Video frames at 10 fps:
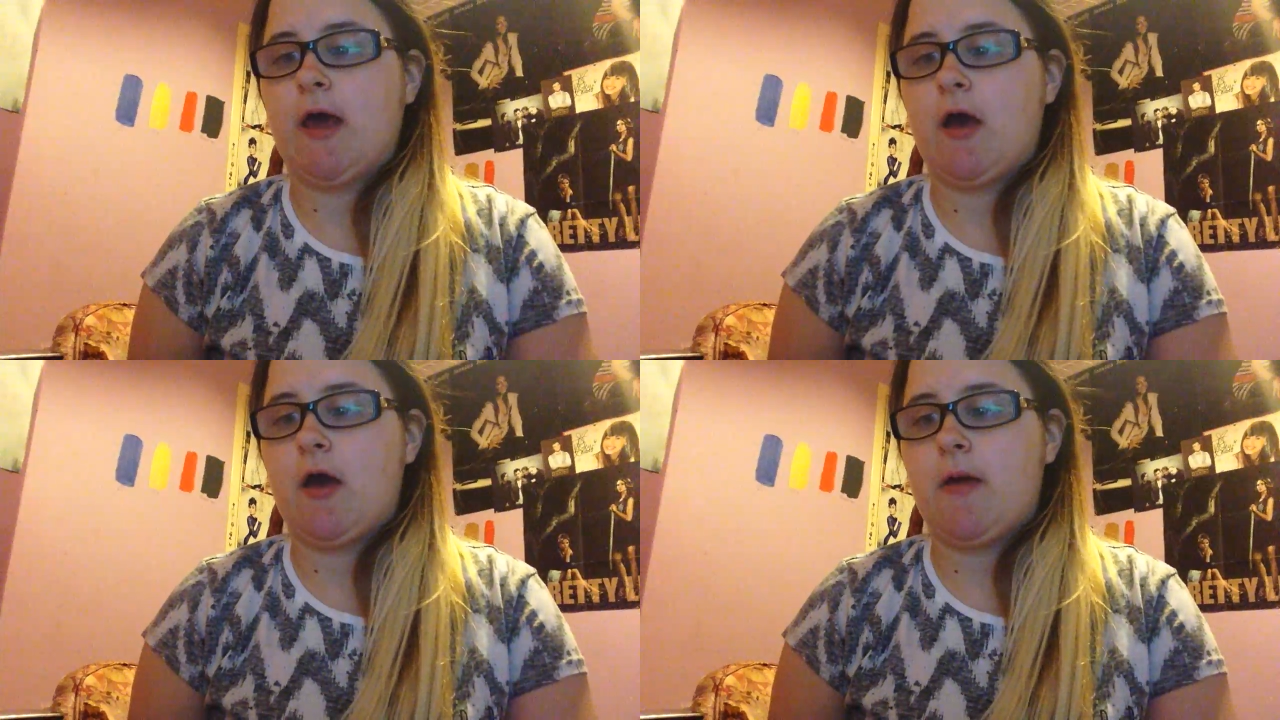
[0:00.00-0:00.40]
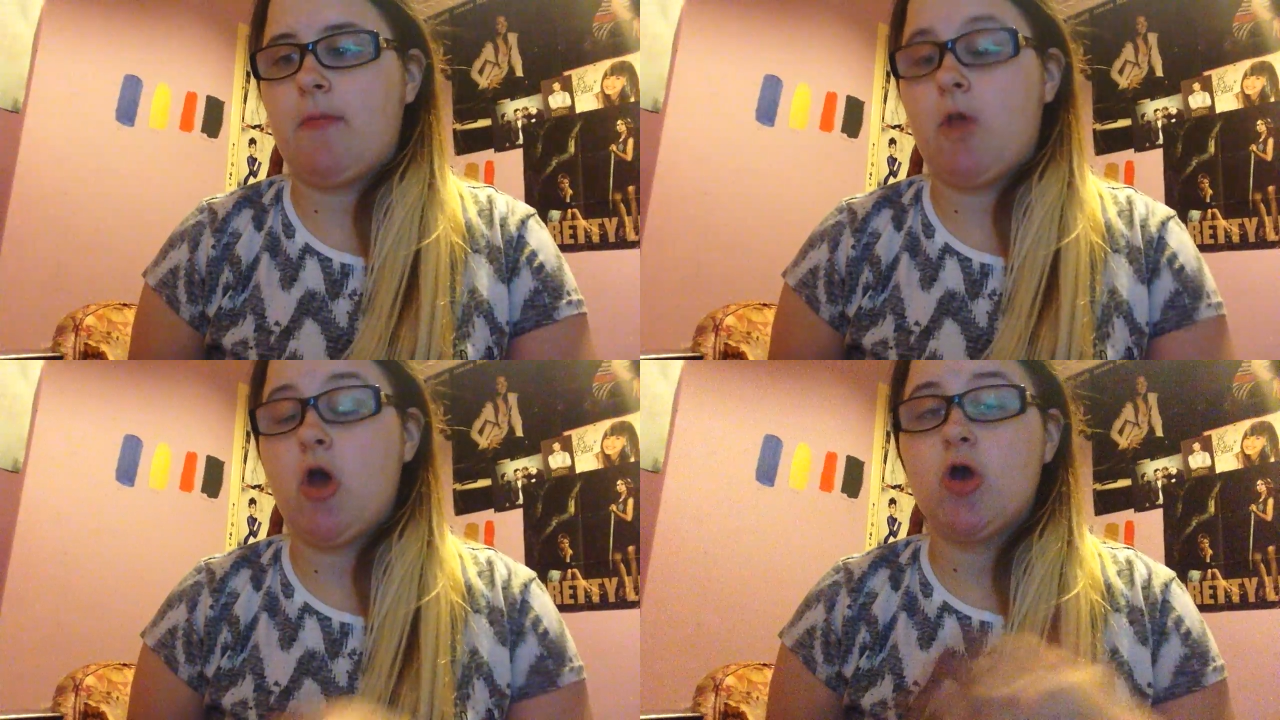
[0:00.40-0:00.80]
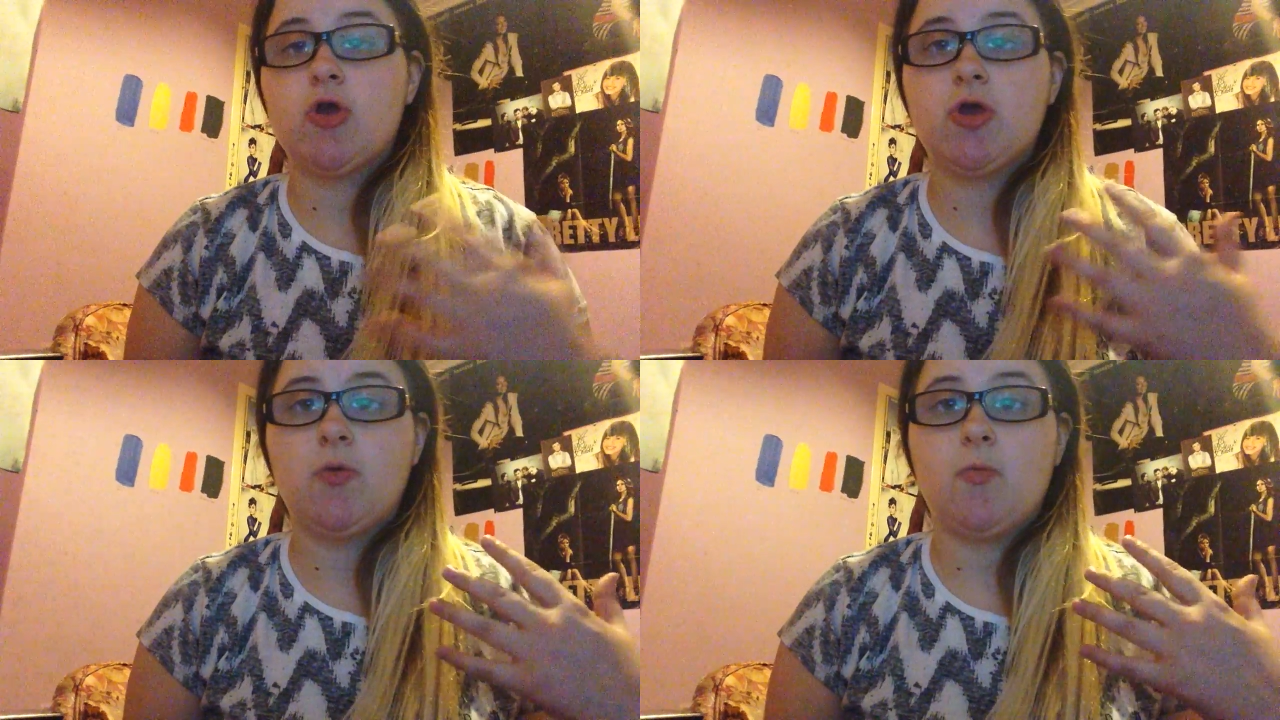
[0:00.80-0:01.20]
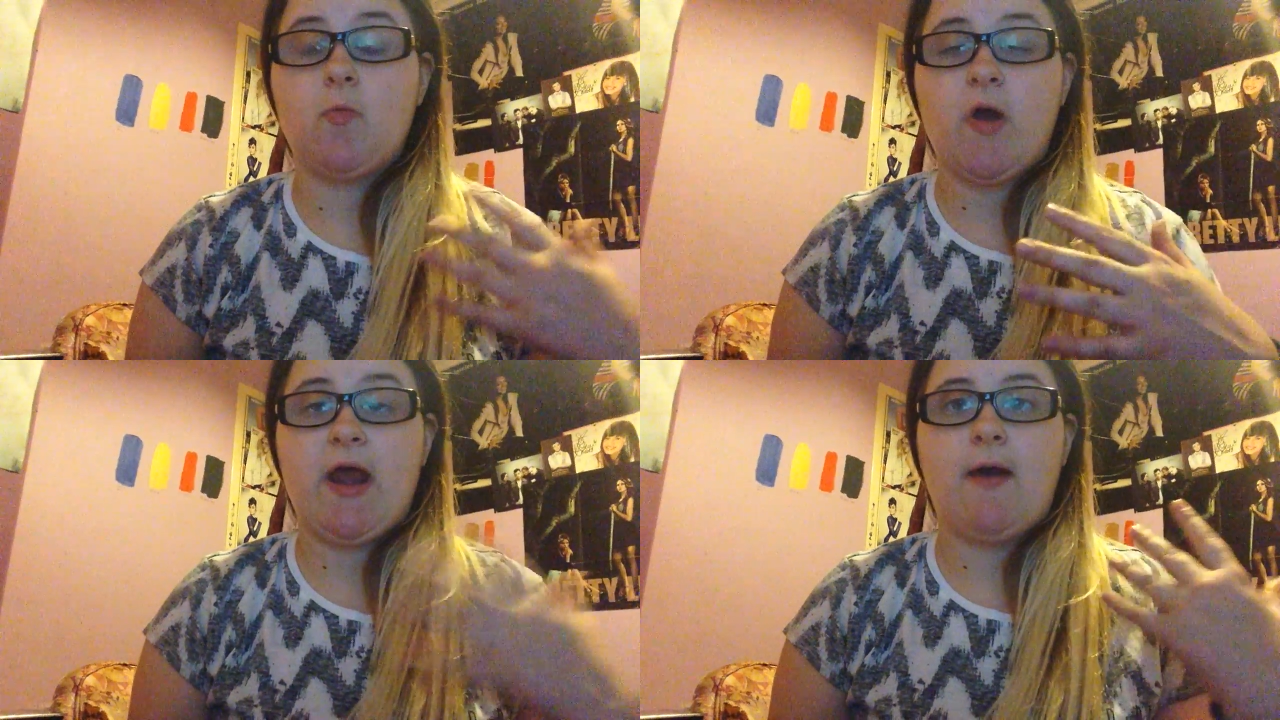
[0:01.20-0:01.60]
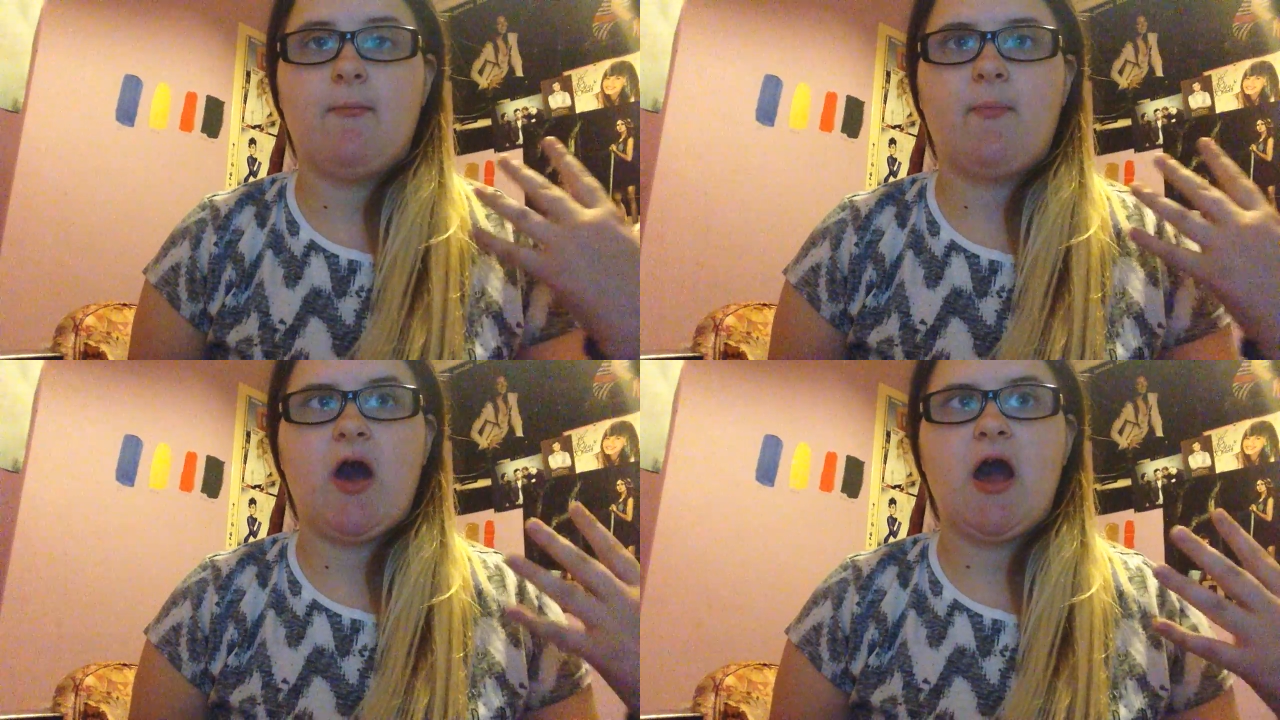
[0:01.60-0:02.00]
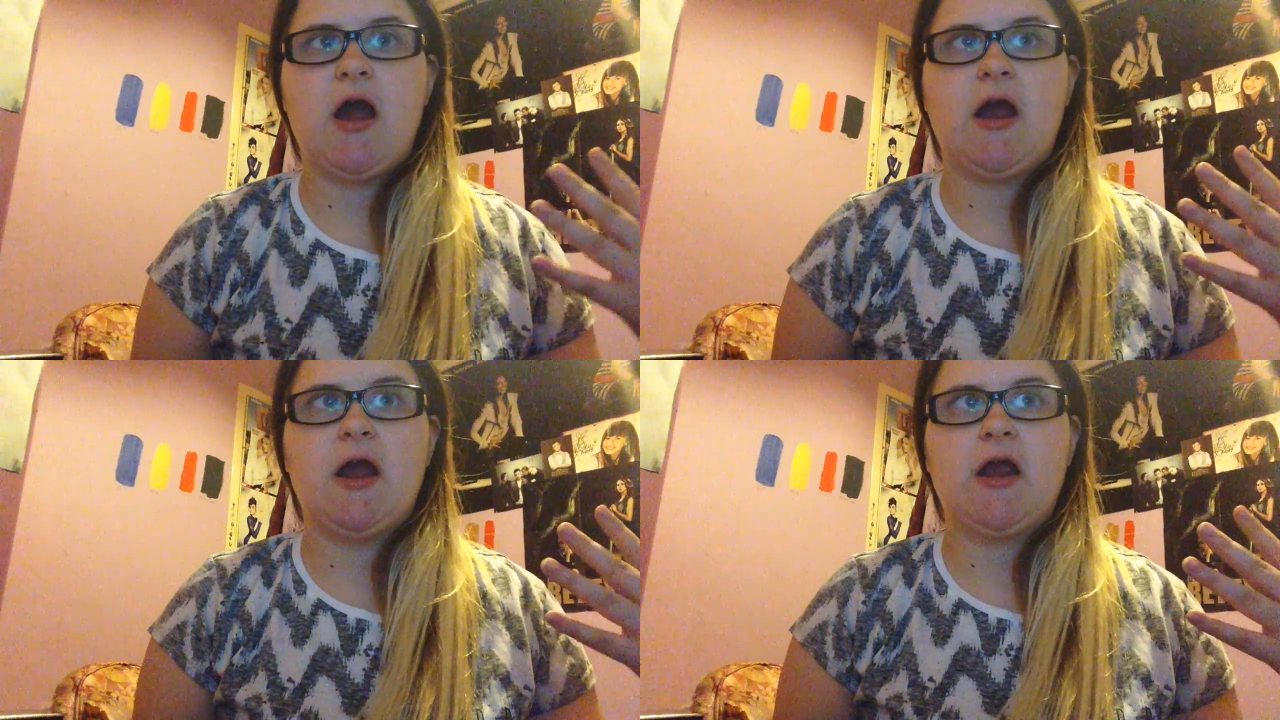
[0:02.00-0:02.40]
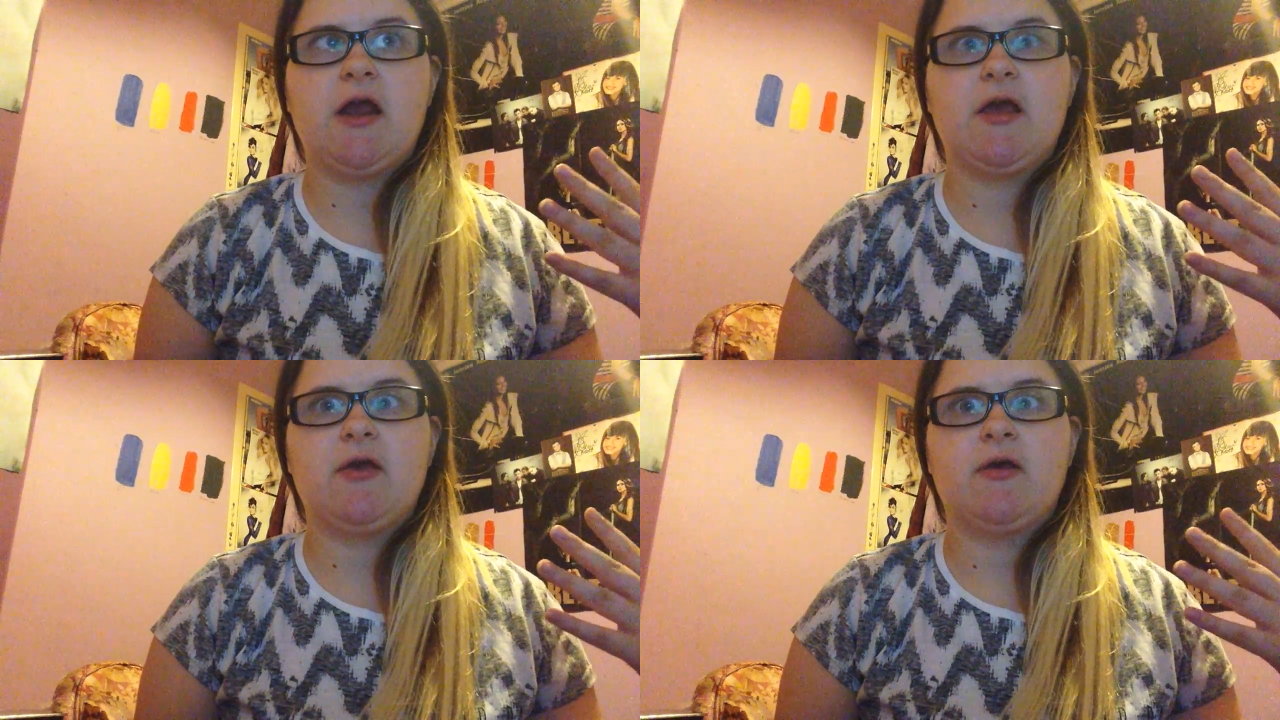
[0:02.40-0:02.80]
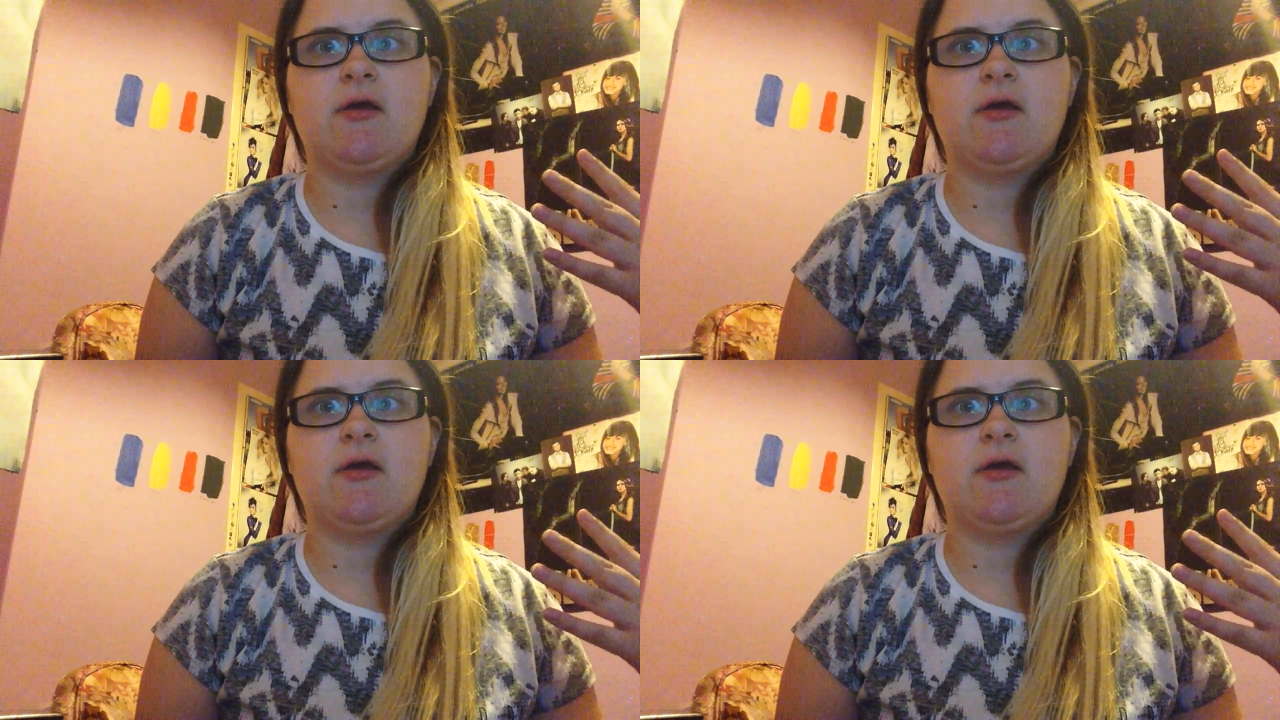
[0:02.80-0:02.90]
went out and buy